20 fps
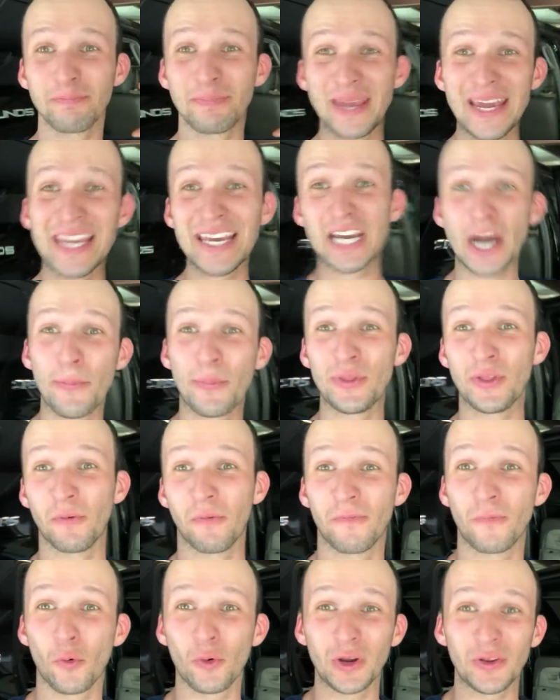Peaking up into
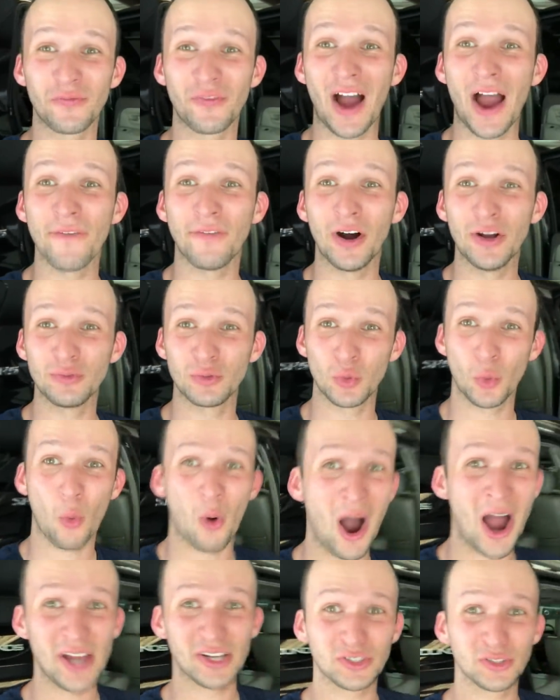4,500
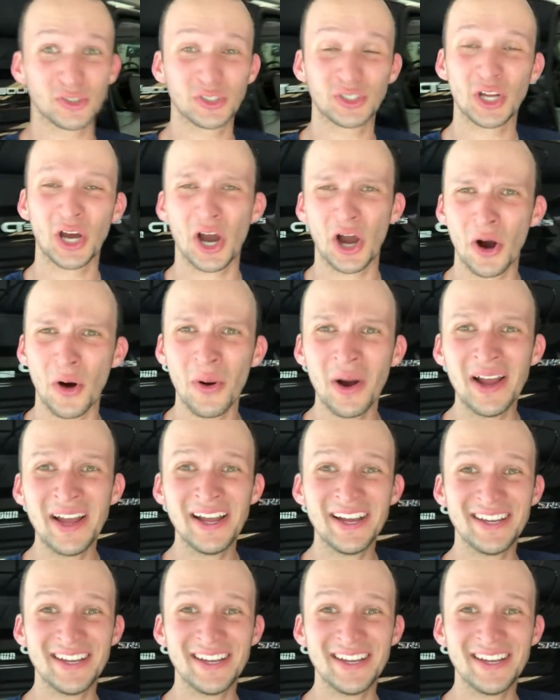watts or so,